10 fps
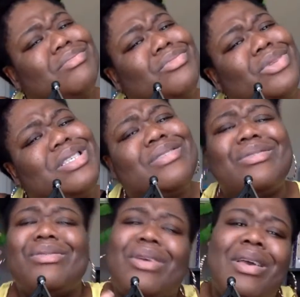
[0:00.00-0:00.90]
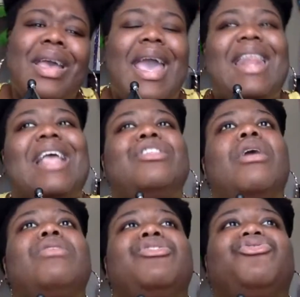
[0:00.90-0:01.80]
what's and I
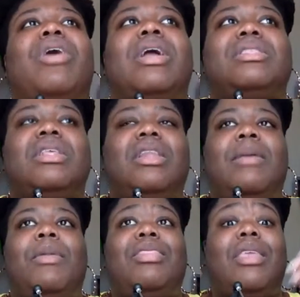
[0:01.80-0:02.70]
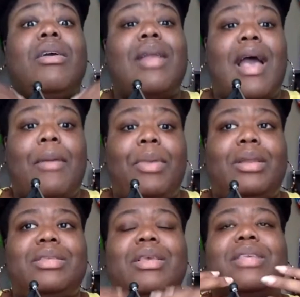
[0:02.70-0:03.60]
know they're trying to limit their
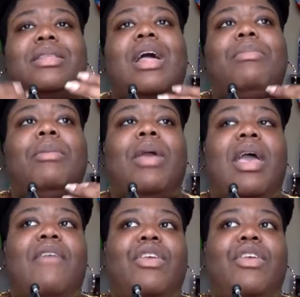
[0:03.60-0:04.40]
liability because a lot of people have